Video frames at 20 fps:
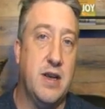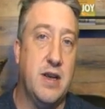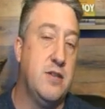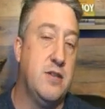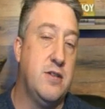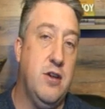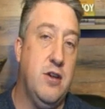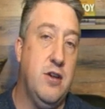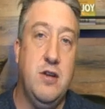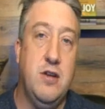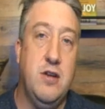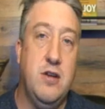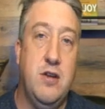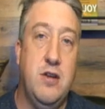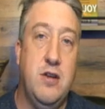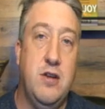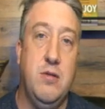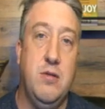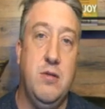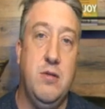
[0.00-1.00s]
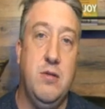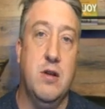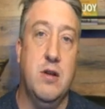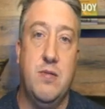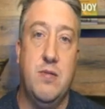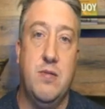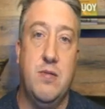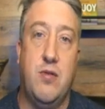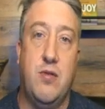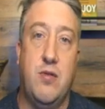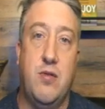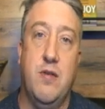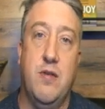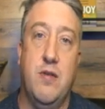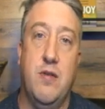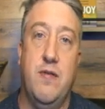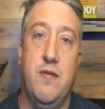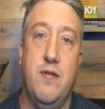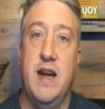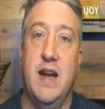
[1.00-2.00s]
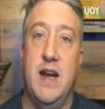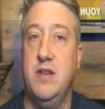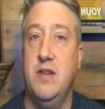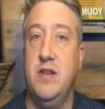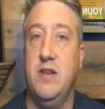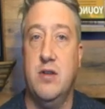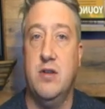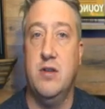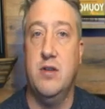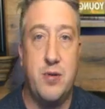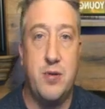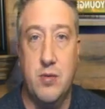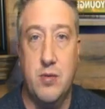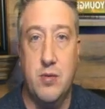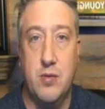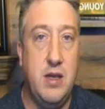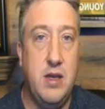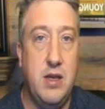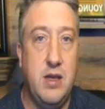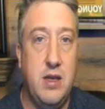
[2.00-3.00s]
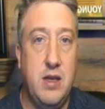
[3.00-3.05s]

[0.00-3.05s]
So you can do you know four or five of those per week,